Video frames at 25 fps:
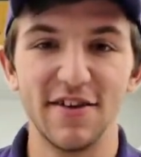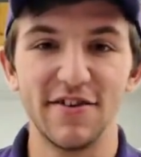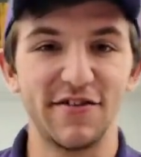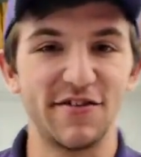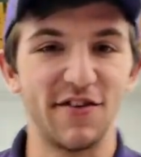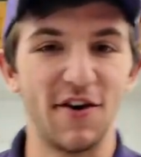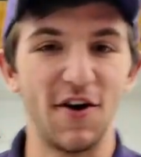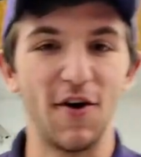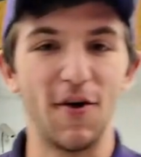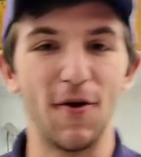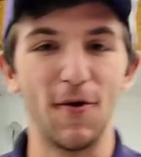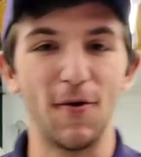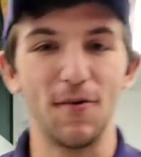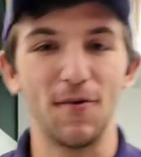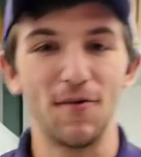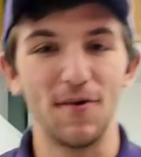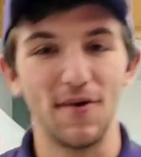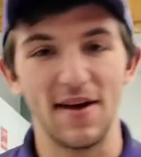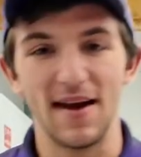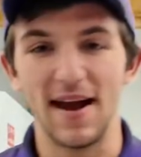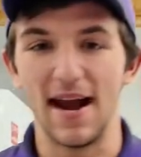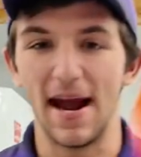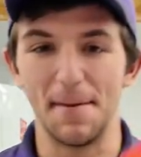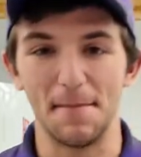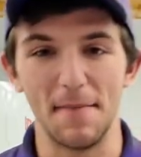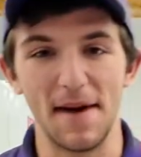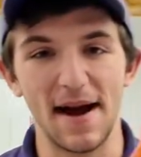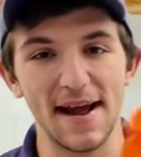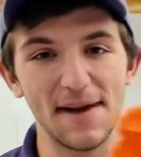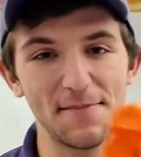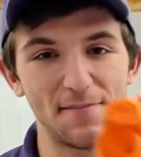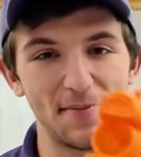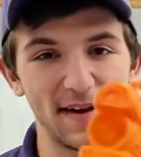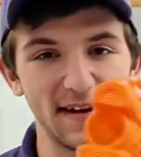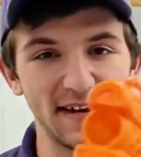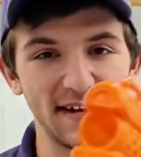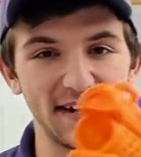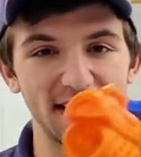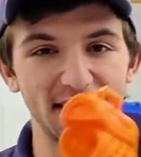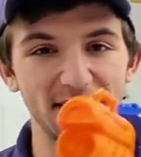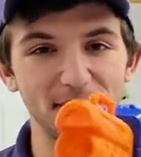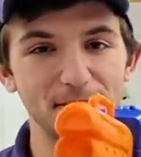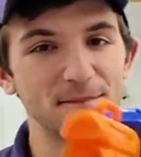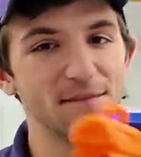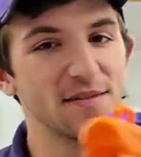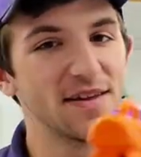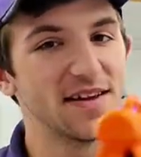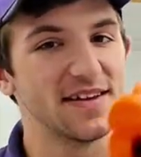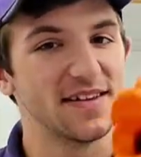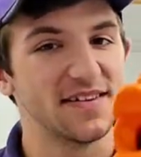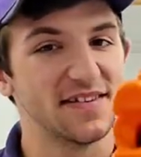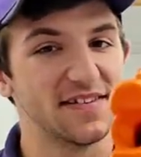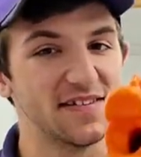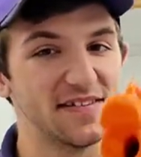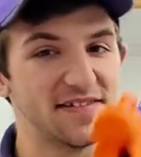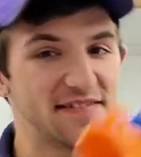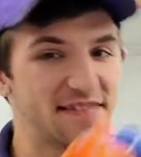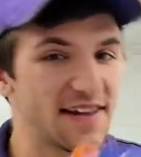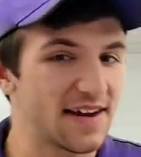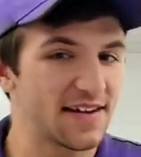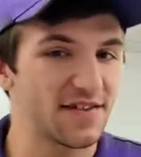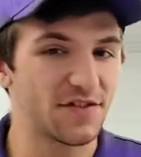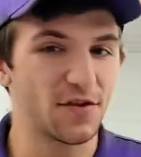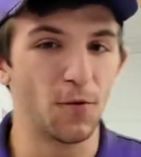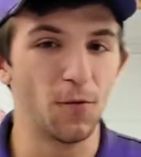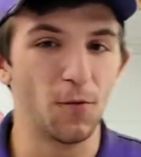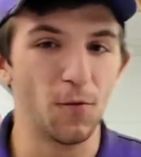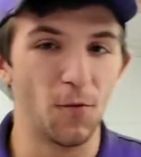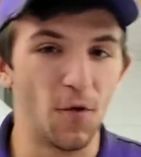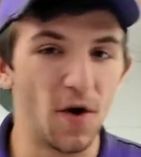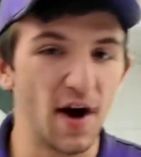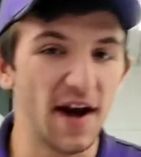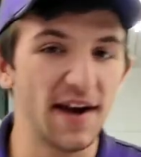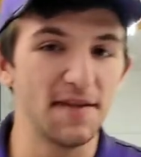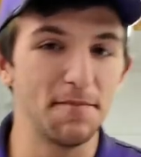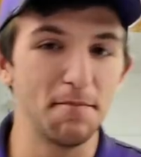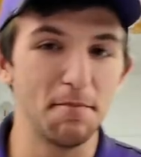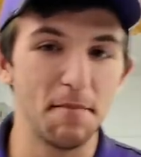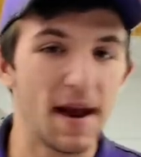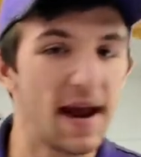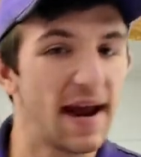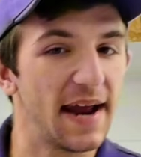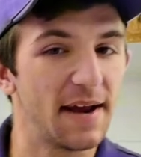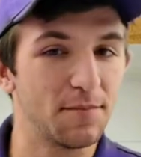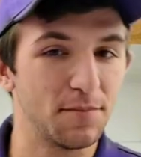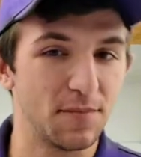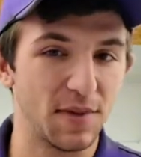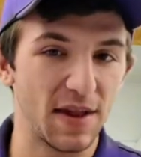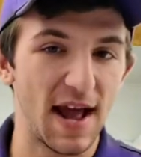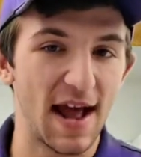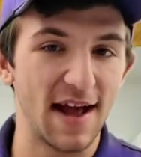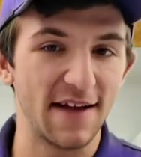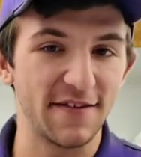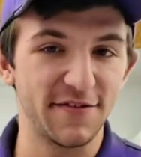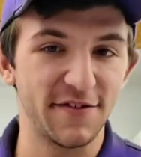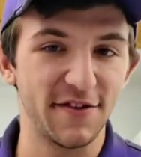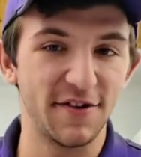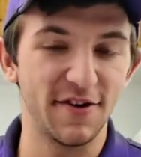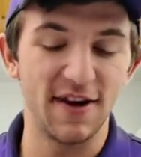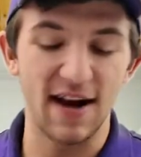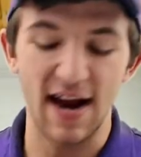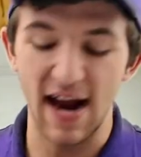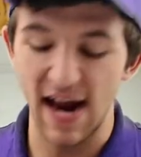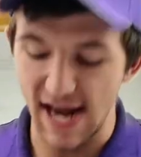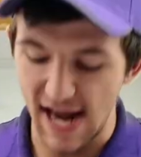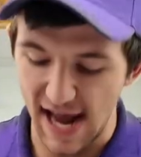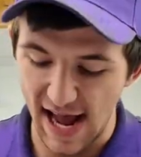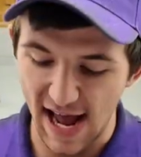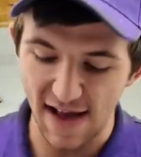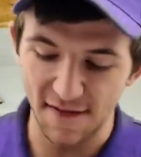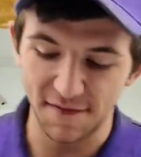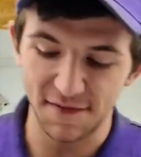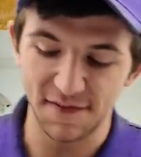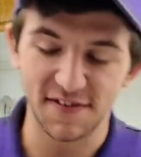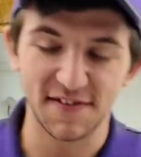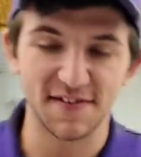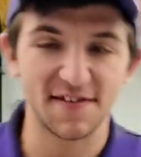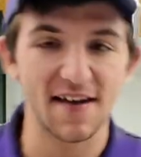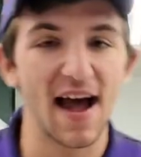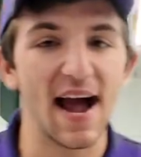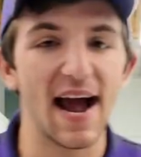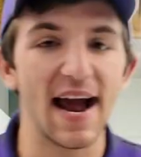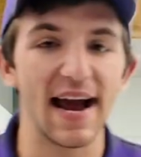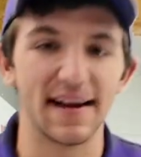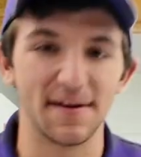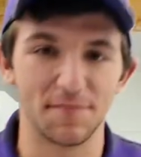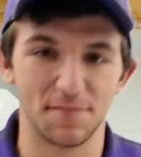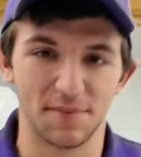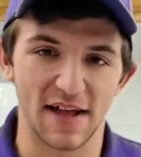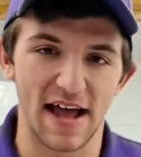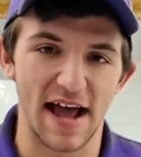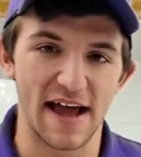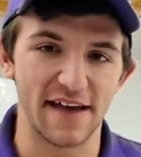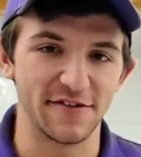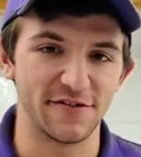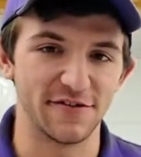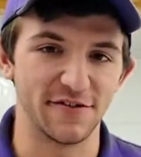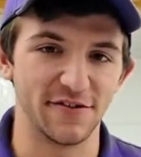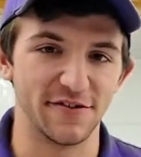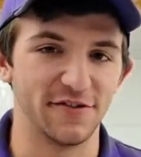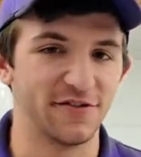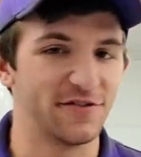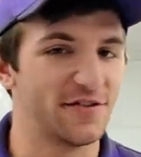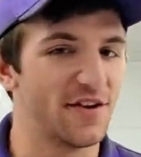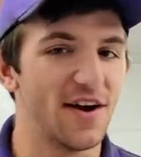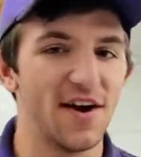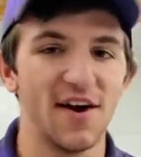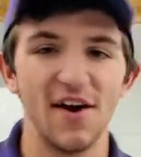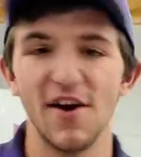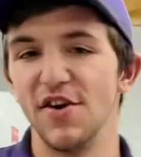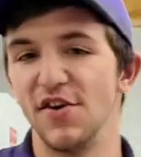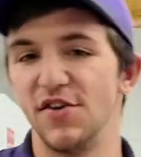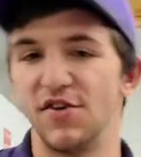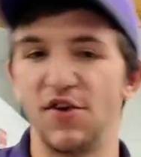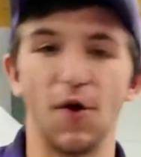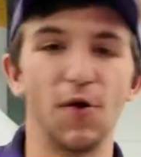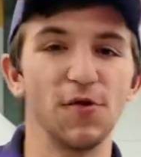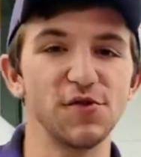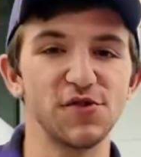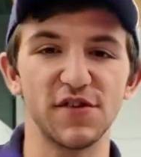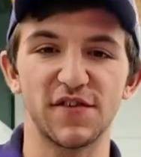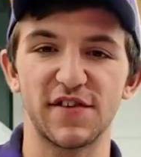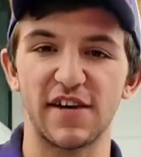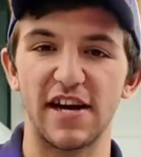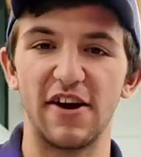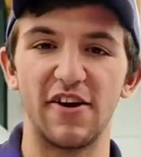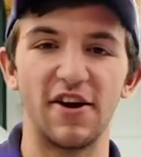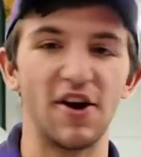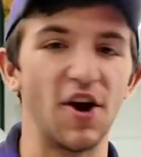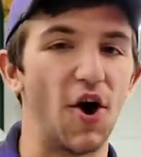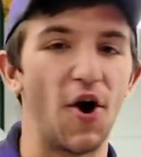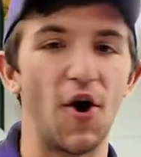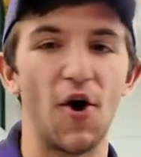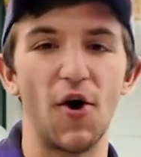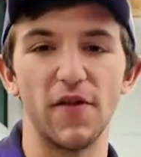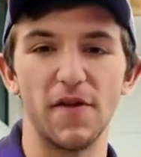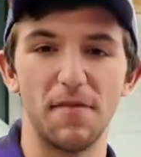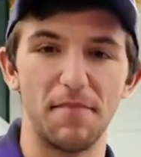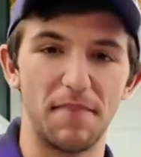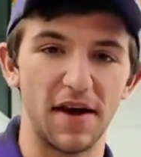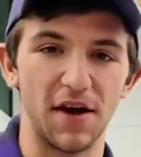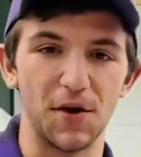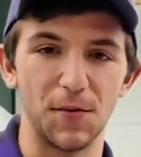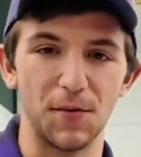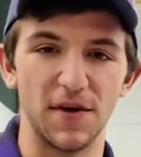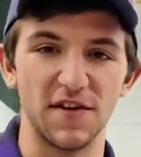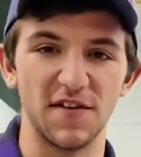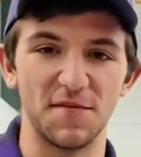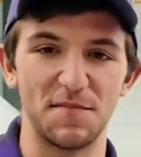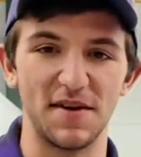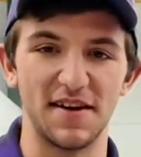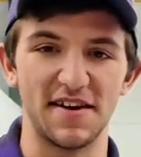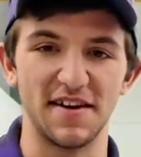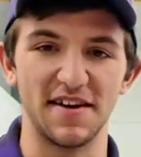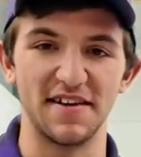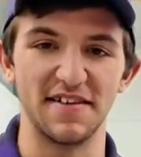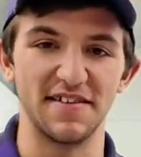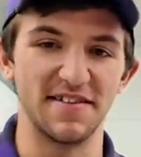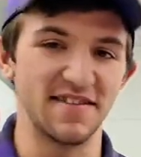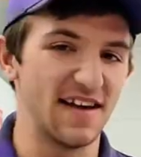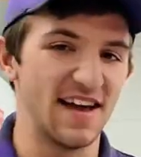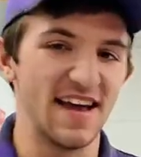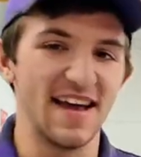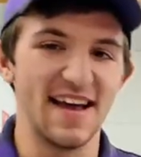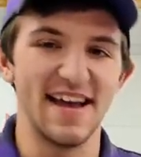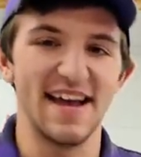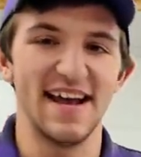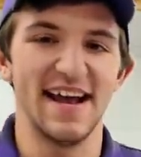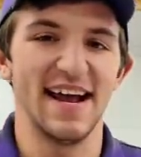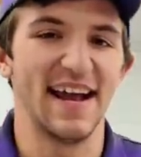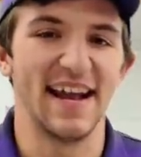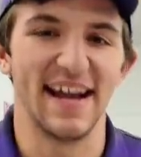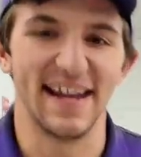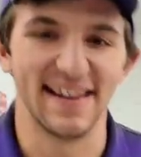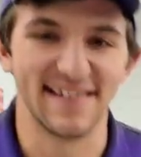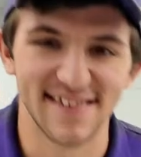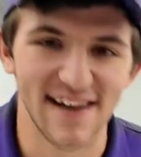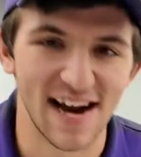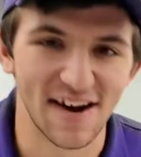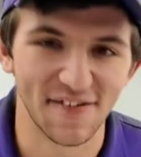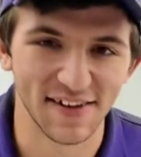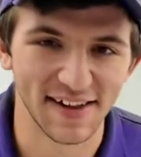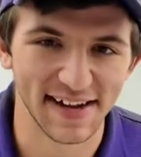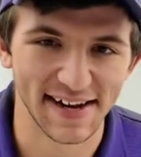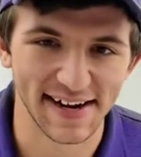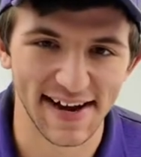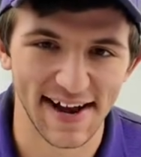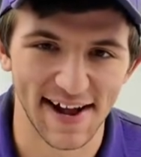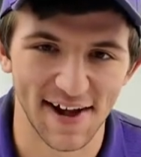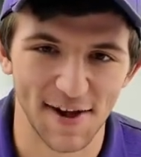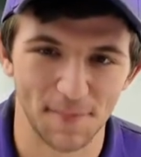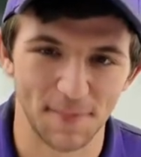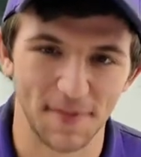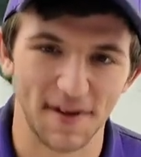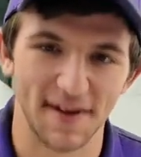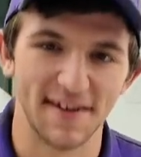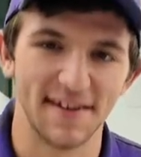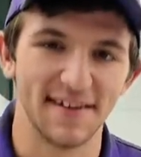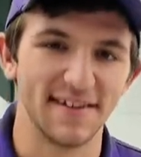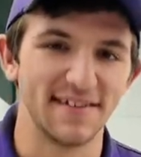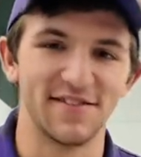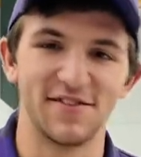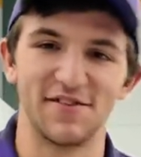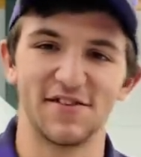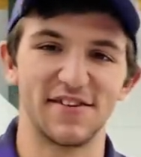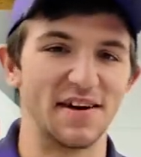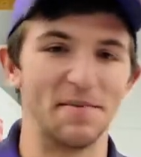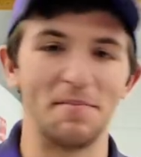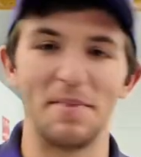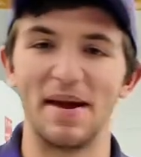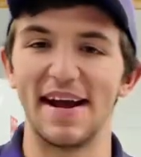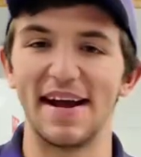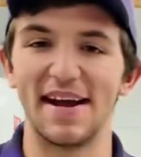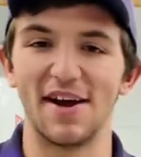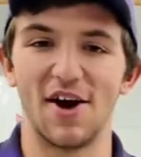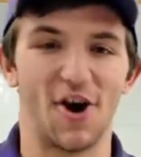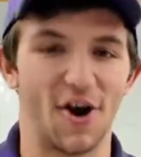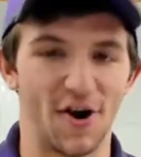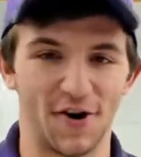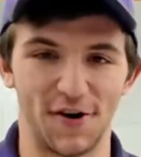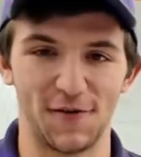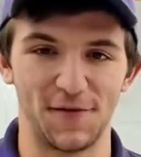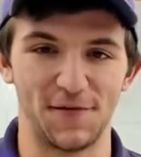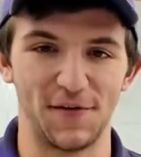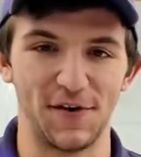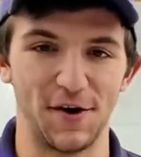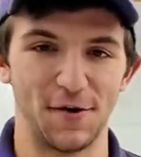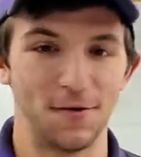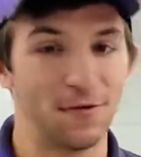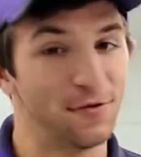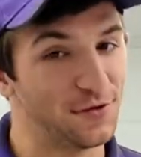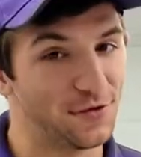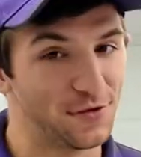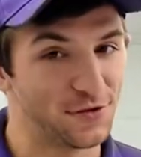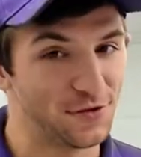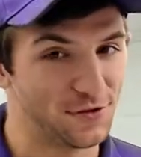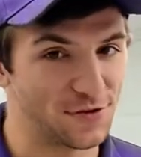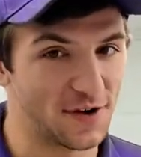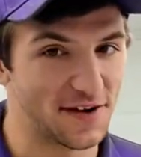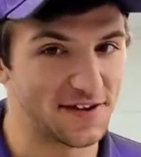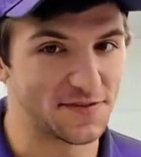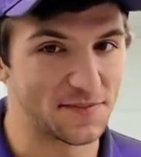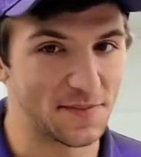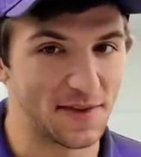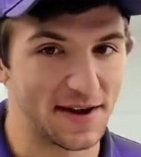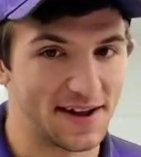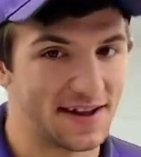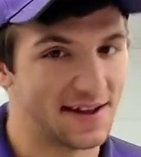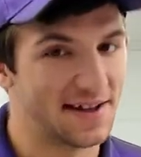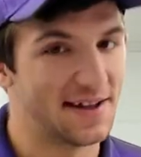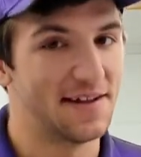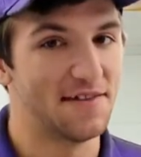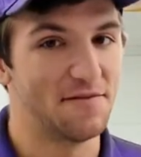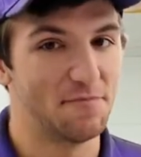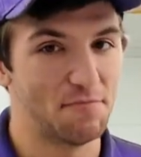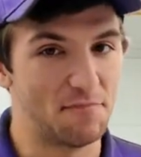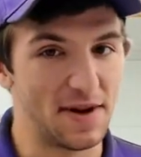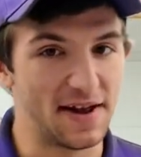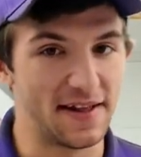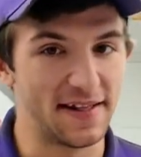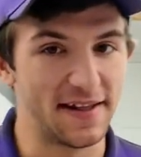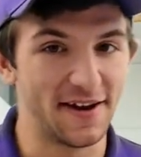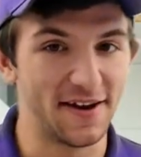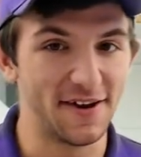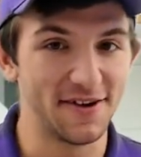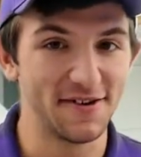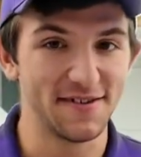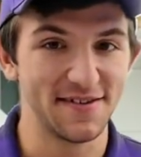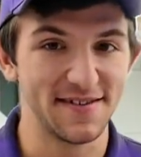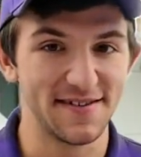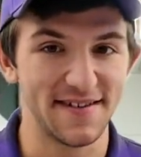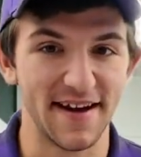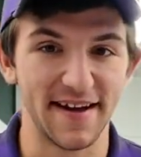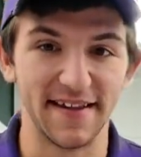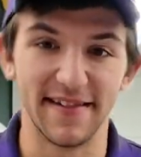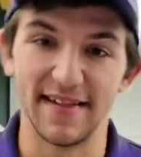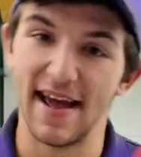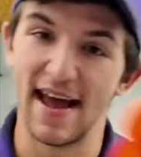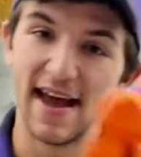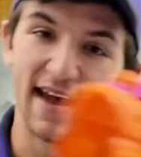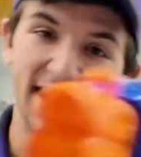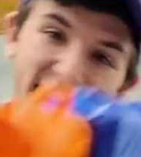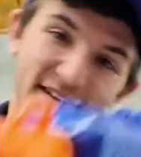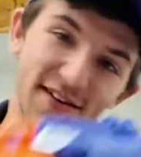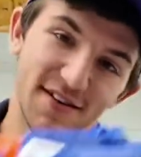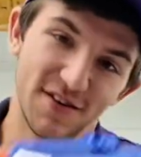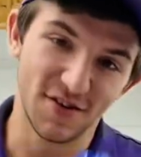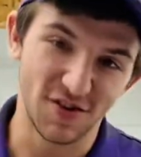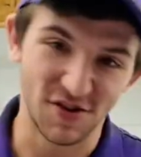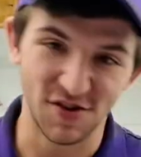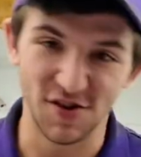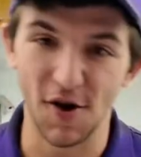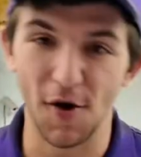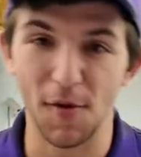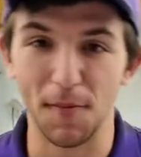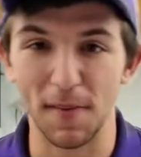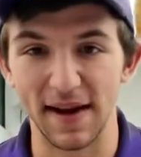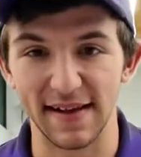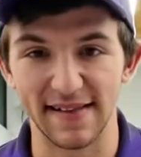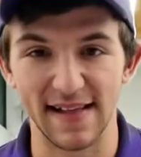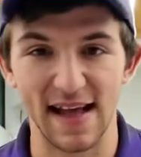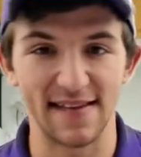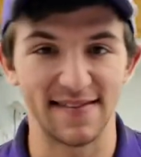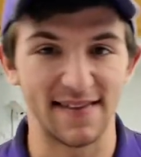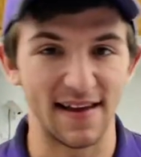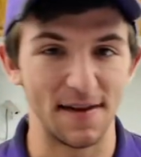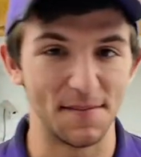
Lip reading: So, in my opinion, stick to one main blaster and have side blasters. Don't just carry all the big ones because it's not really gonna help you. It's just gonna make it harder for you. Trust me, been there, done that. Don't make that